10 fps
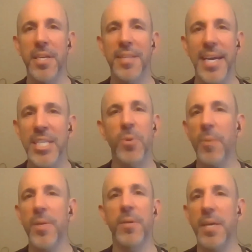That's why
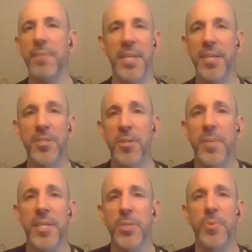we don't have the answer,
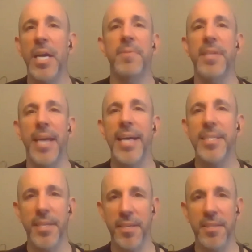because we're not even
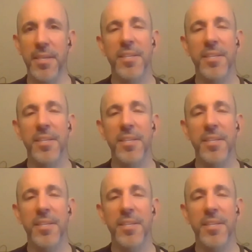asking it,